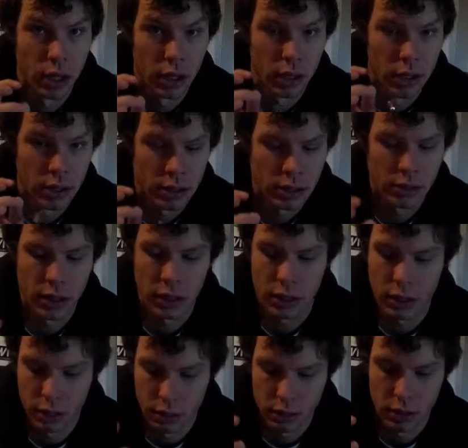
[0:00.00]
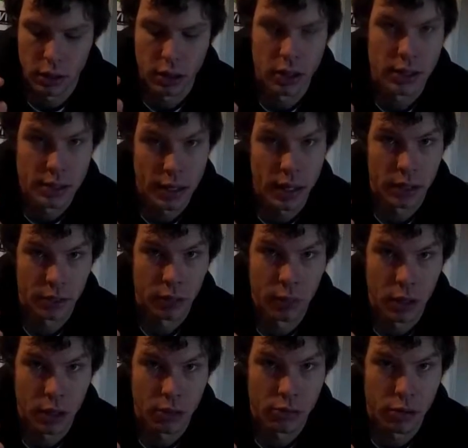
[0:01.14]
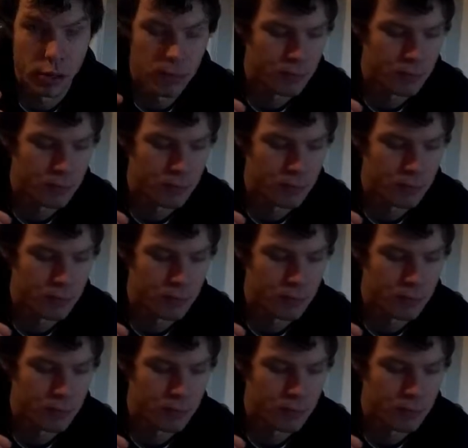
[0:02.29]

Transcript: This is like a good size for me to throw.